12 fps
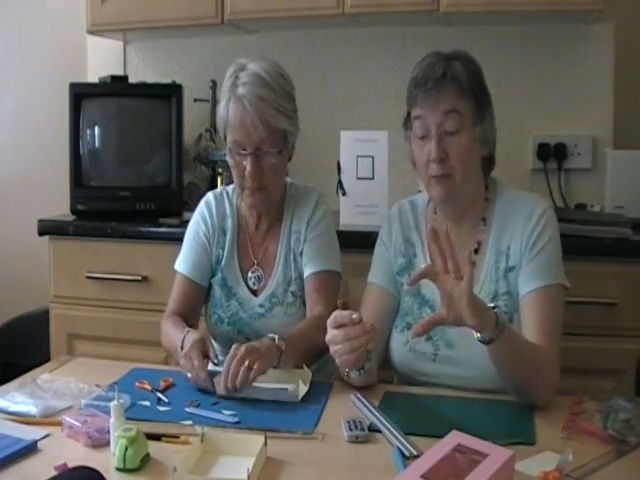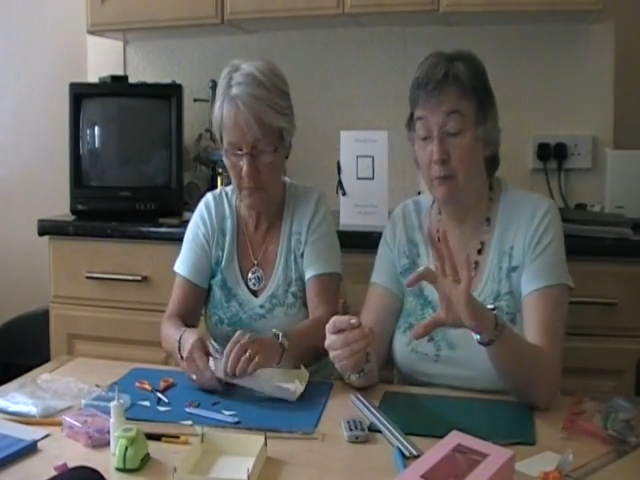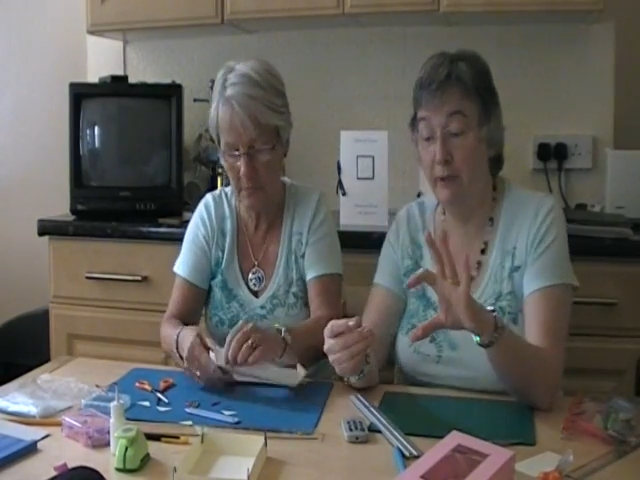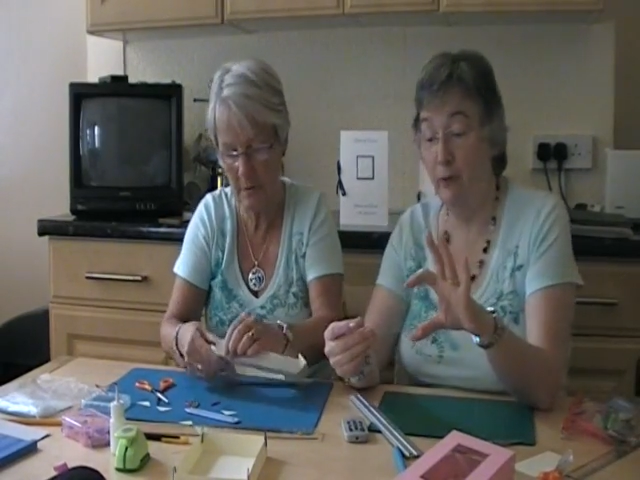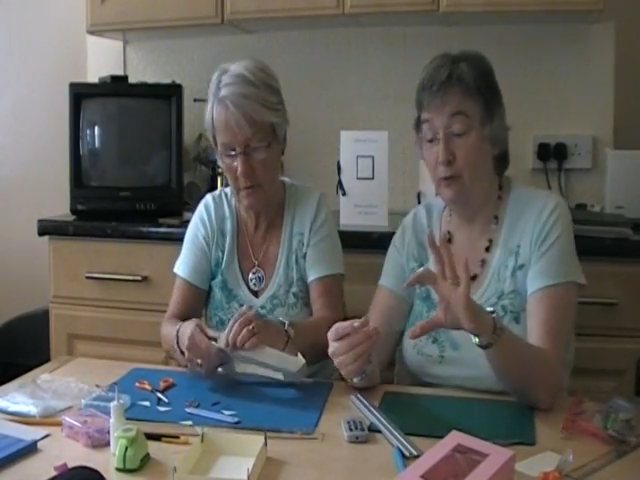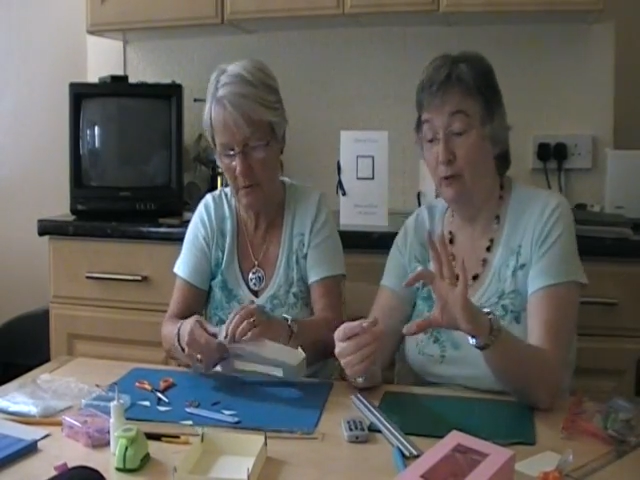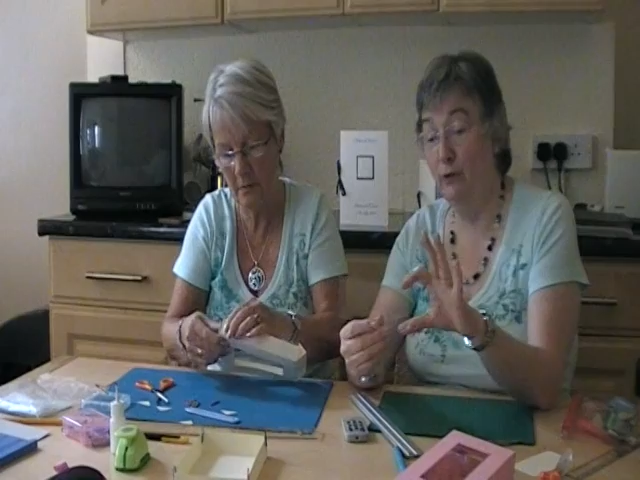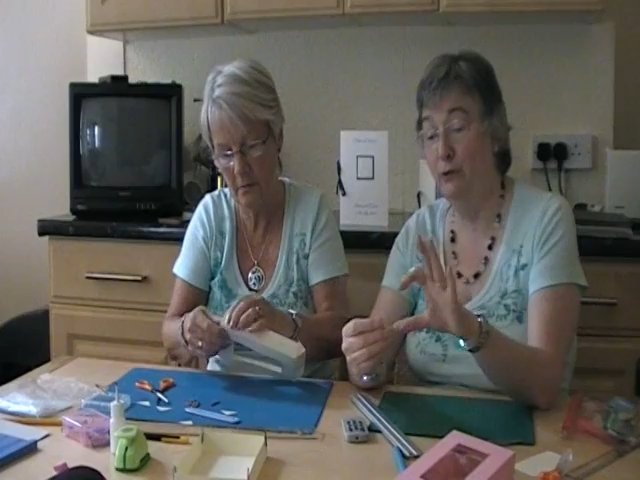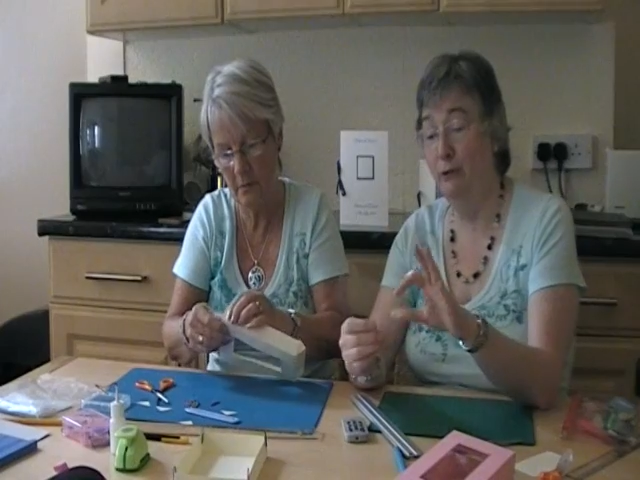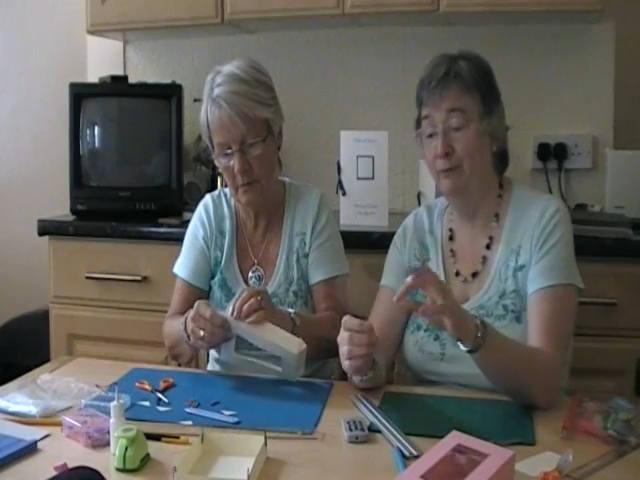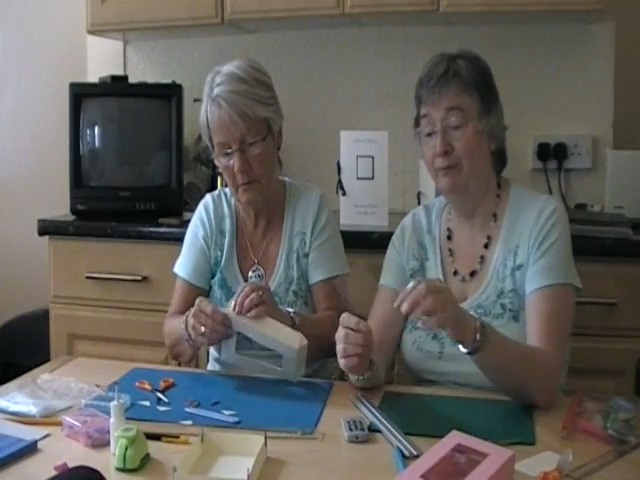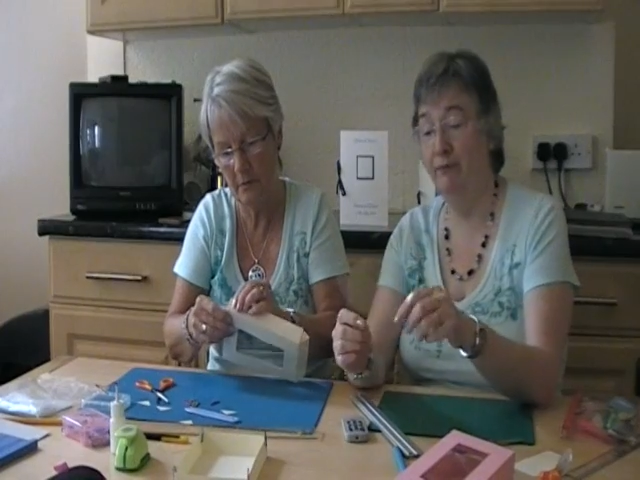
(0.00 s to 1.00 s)
brown
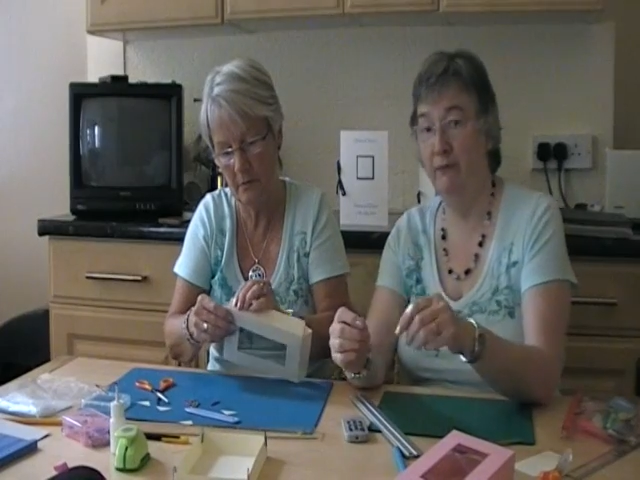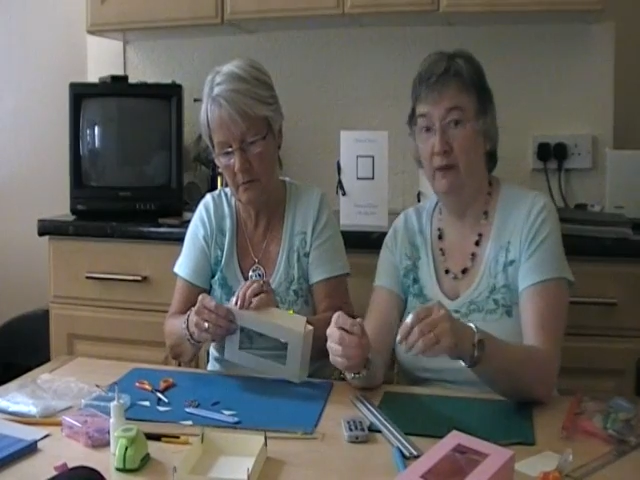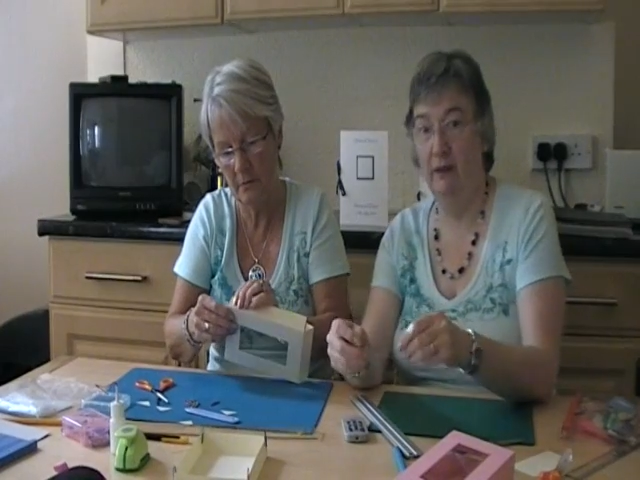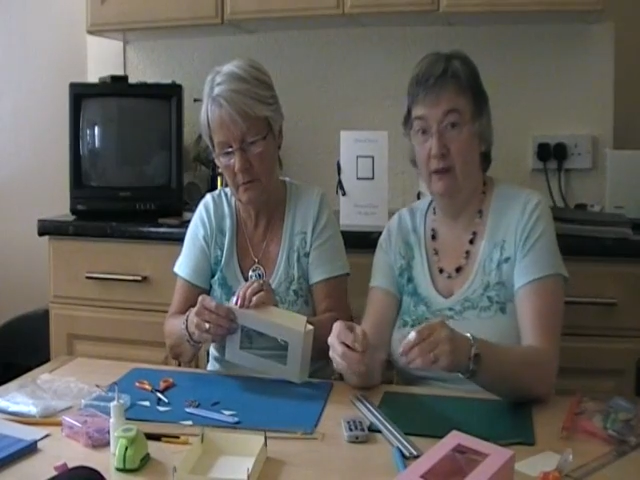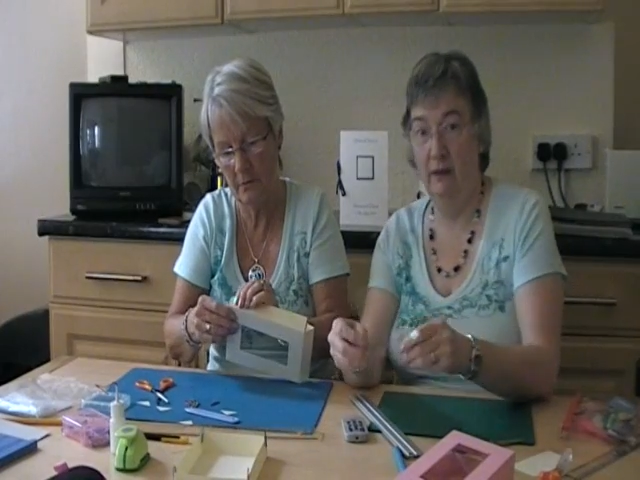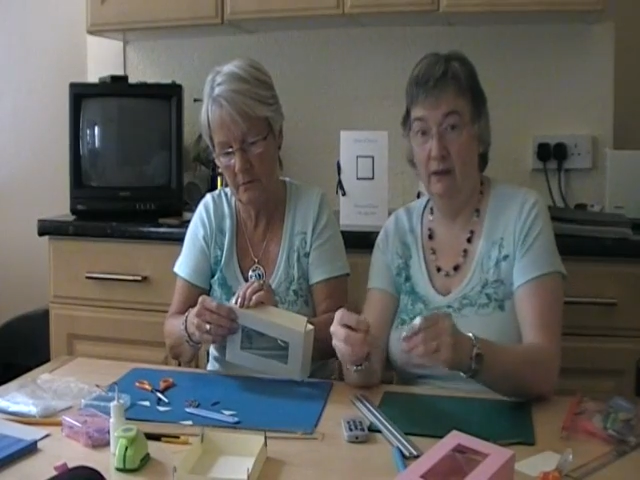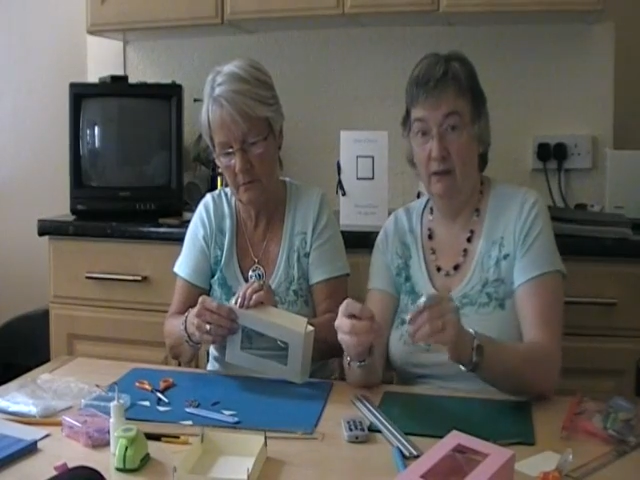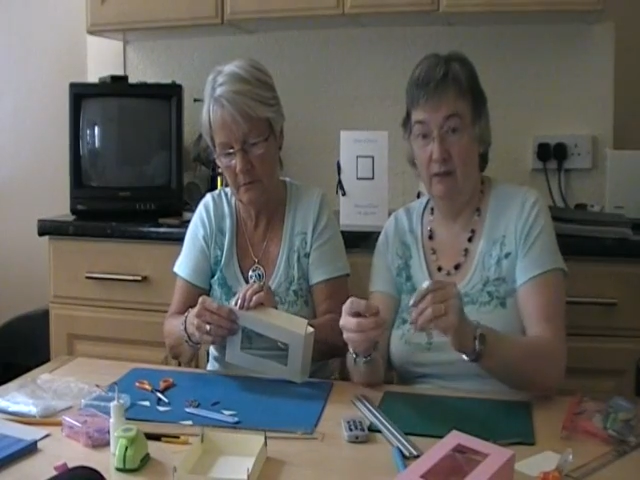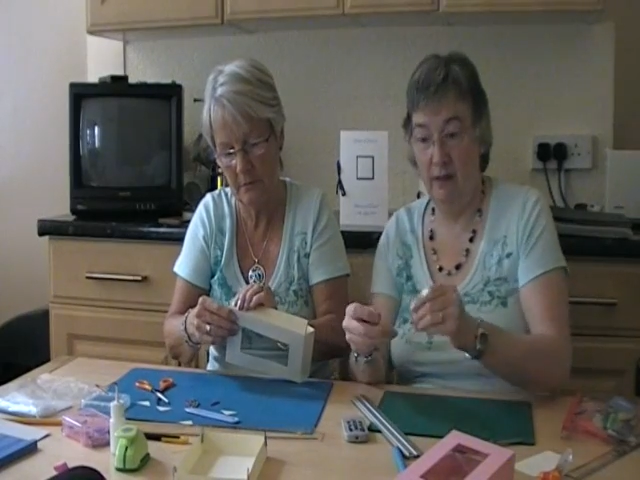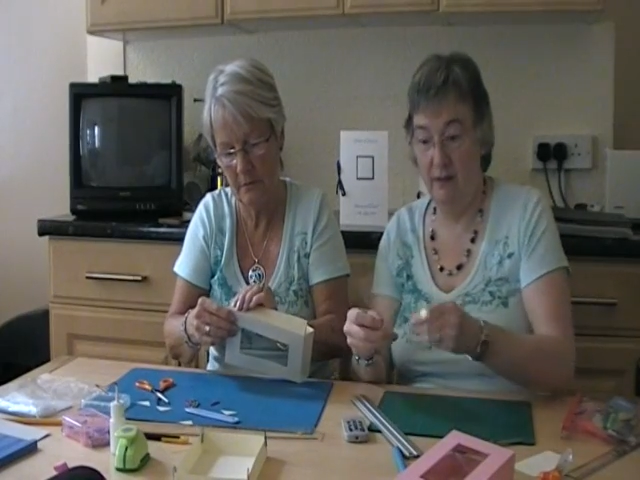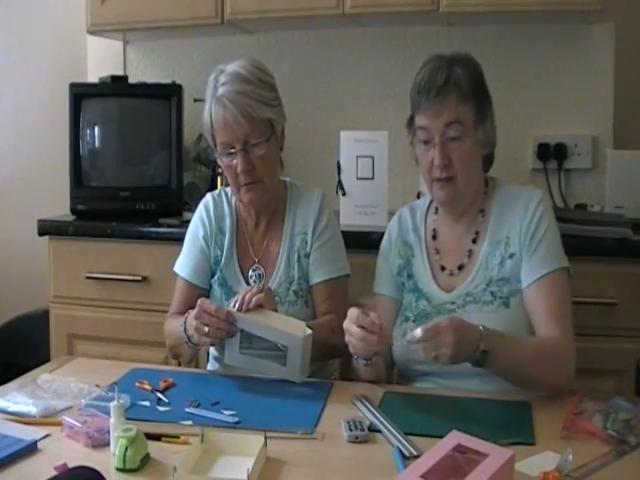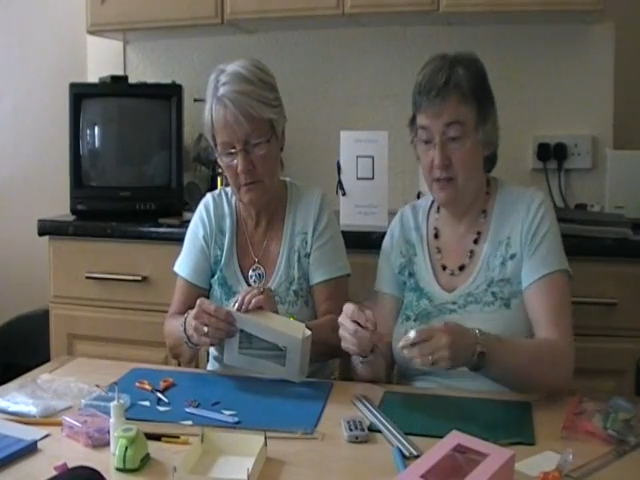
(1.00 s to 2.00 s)
glue.
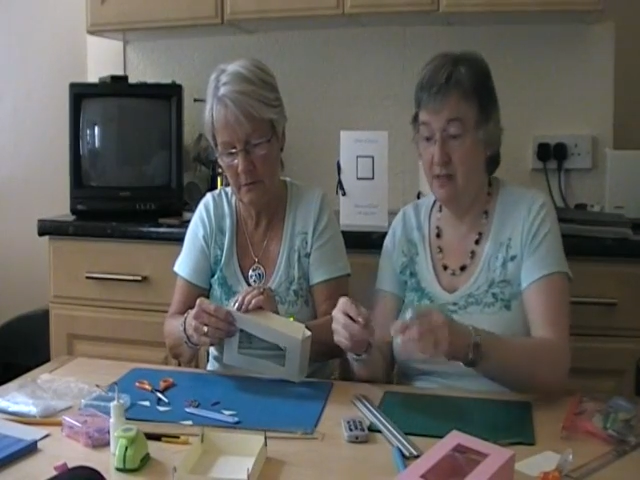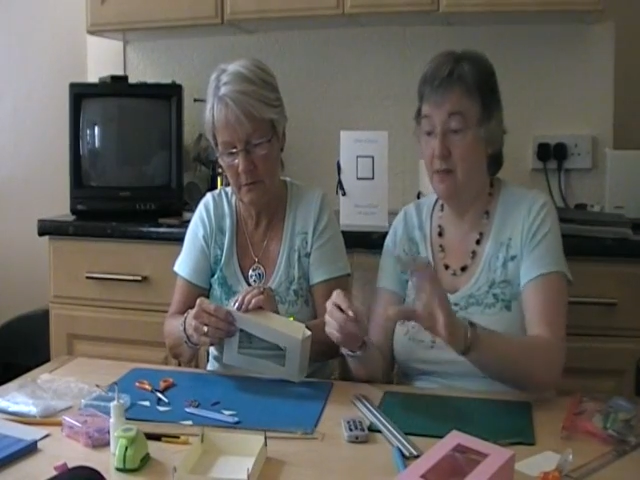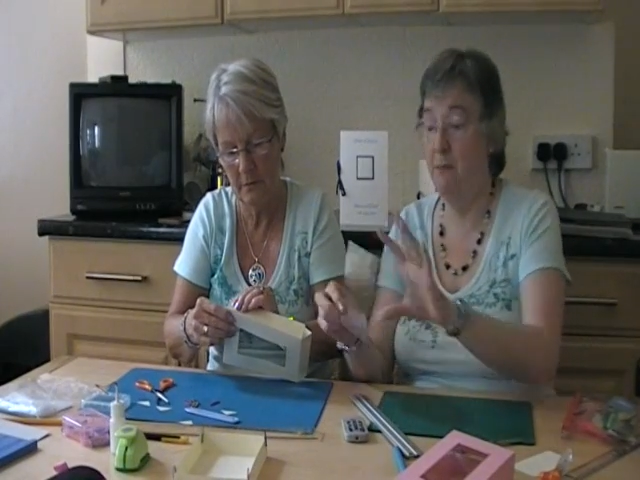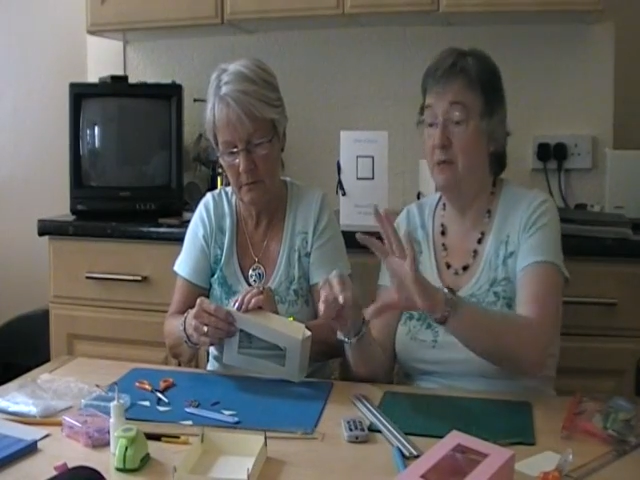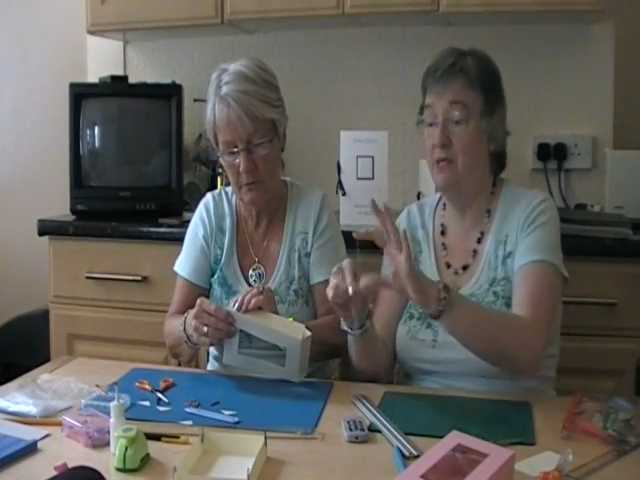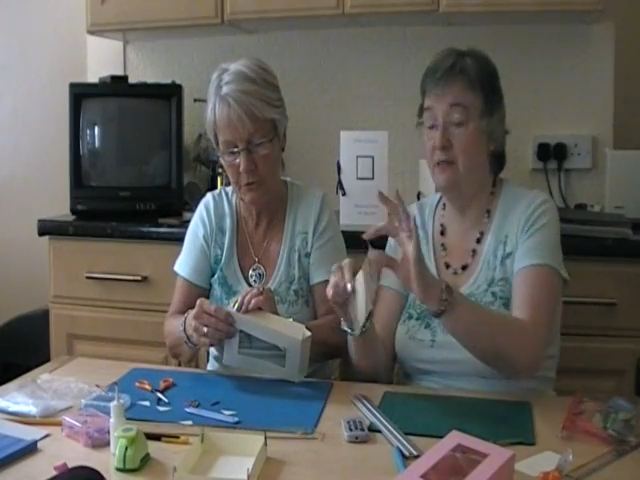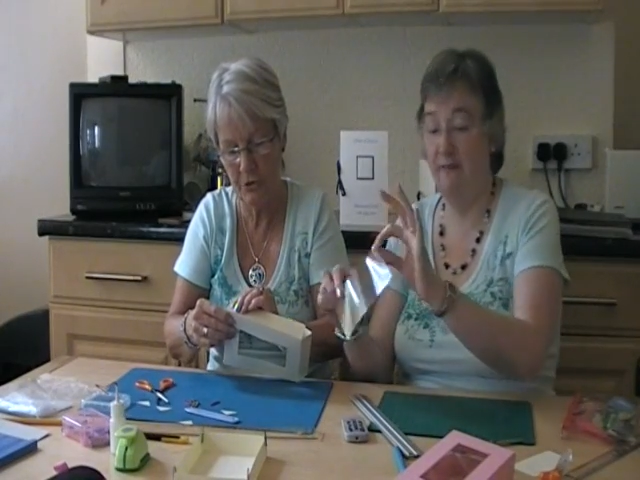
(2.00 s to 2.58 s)
Right, this is a piece of